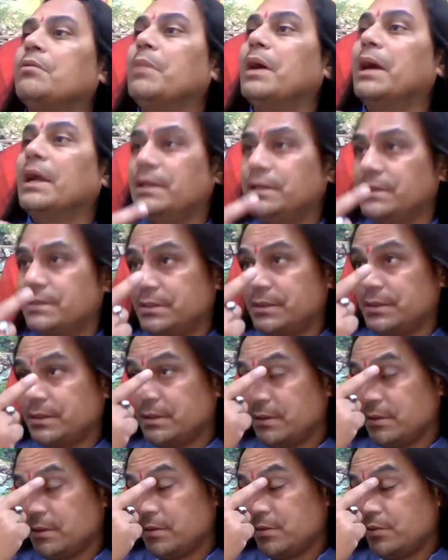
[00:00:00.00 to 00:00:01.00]
on mind.
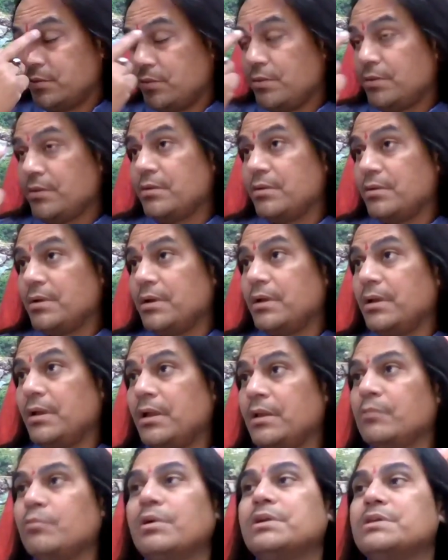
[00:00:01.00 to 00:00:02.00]

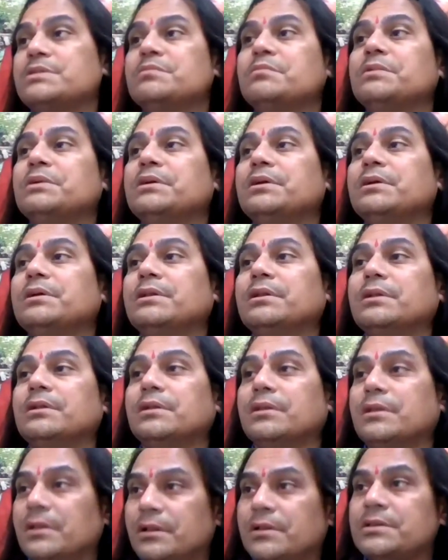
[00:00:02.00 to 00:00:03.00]
And what is
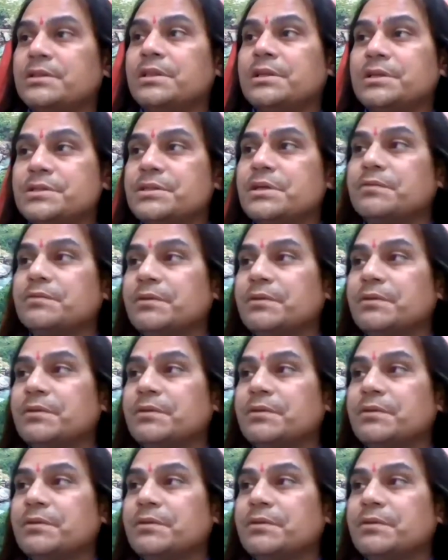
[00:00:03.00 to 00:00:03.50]
this